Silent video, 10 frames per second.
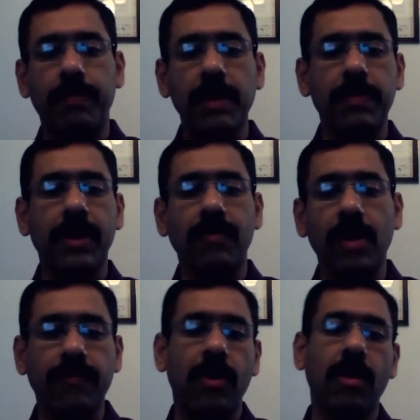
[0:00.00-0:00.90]
people
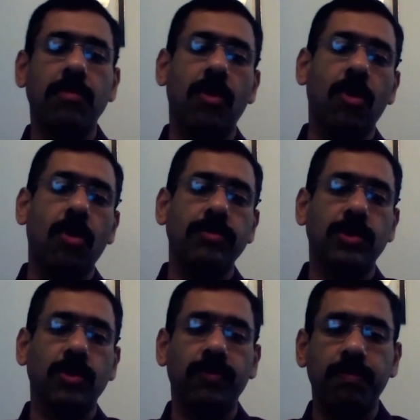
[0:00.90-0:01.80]
work from
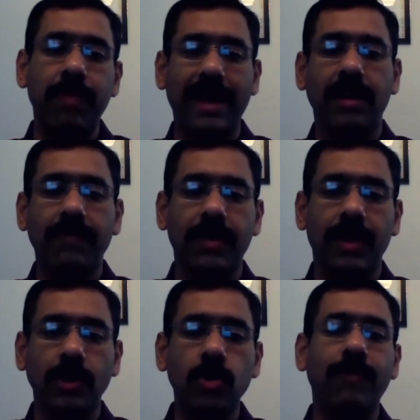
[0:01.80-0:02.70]
home, to
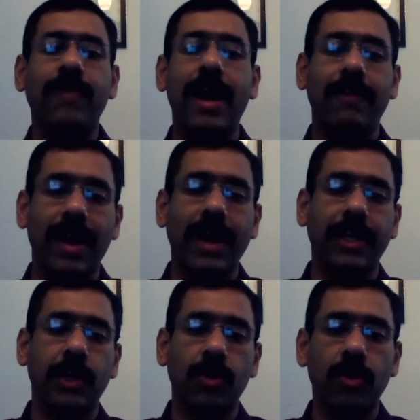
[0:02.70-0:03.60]
do a firefighting,